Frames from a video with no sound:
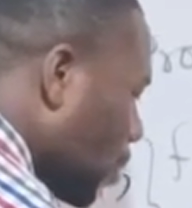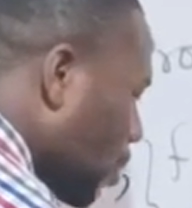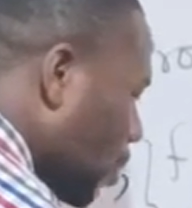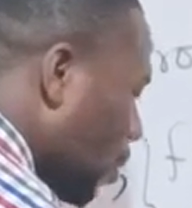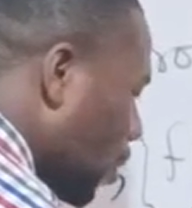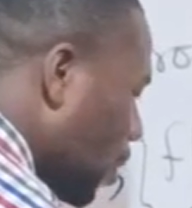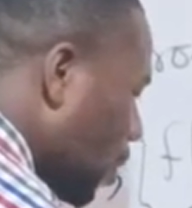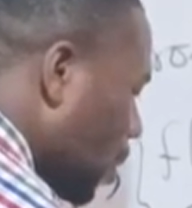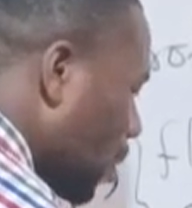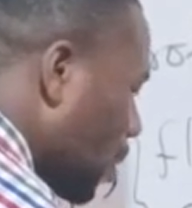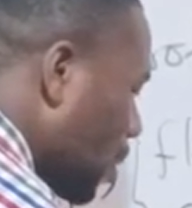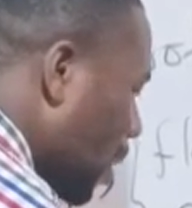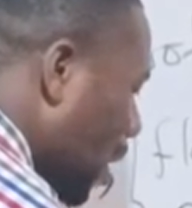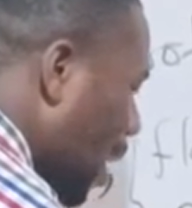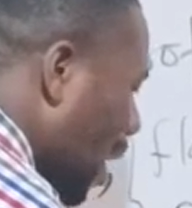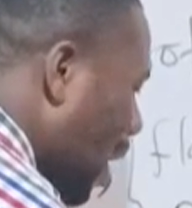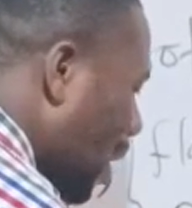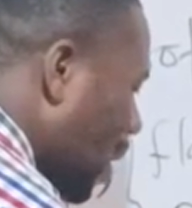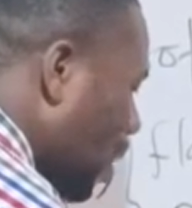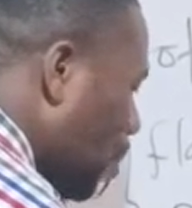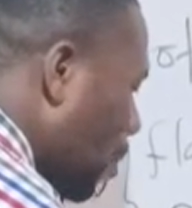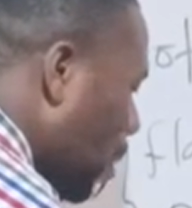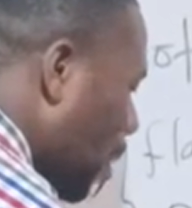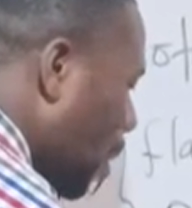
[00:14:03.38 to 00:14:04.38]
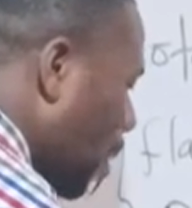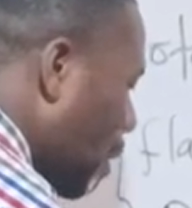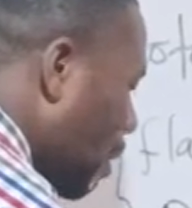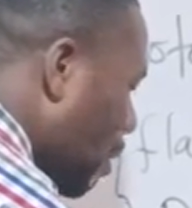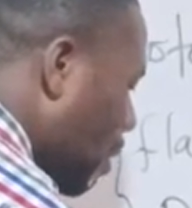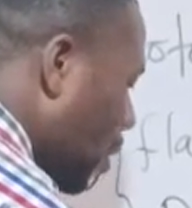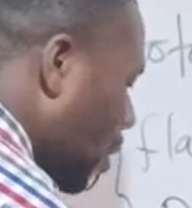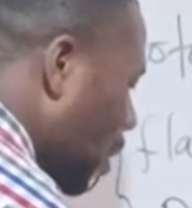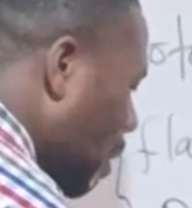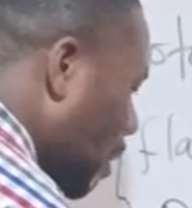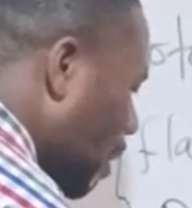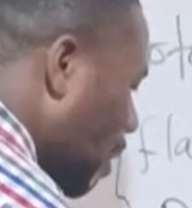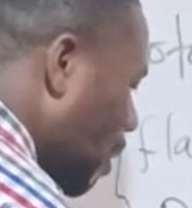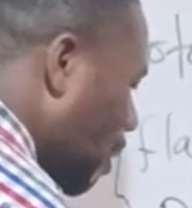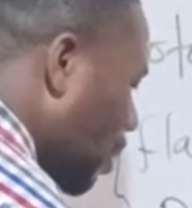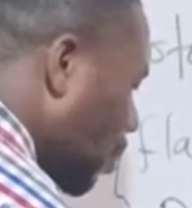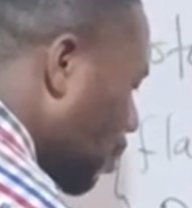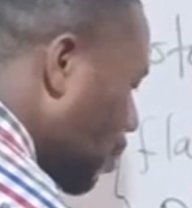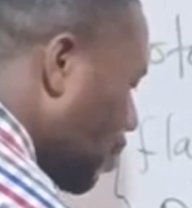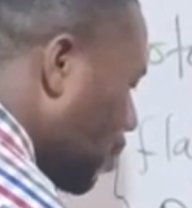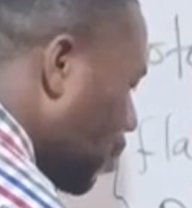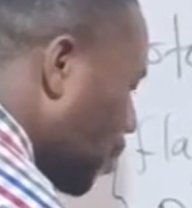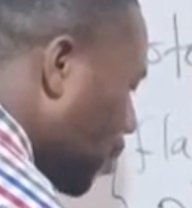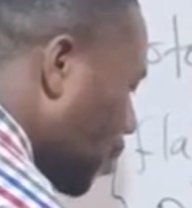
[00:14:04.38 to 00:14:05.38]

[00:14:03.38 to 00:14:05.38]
So this is the animal kingdom.